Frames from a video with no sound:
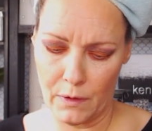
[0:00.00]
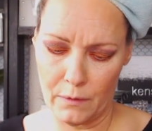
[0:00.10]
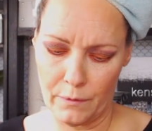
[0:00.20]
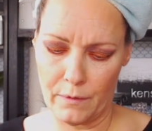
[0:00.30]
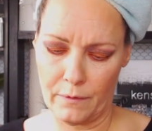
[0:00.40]

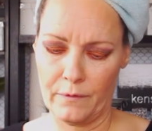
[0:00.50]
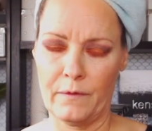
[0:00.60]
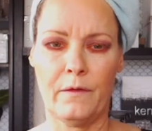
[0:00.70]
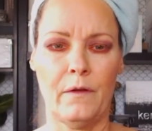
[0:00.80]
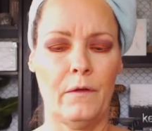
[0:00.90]
color,
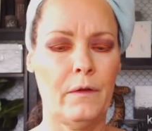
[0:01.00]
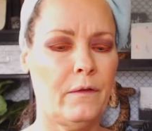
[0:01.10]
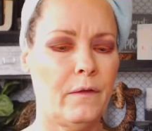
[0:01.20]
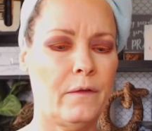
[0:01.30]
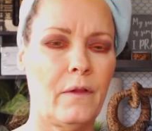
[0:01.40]
this
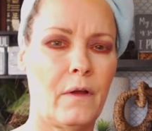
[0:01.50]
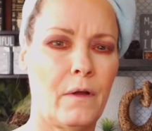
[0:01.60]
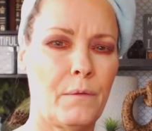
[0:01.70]
is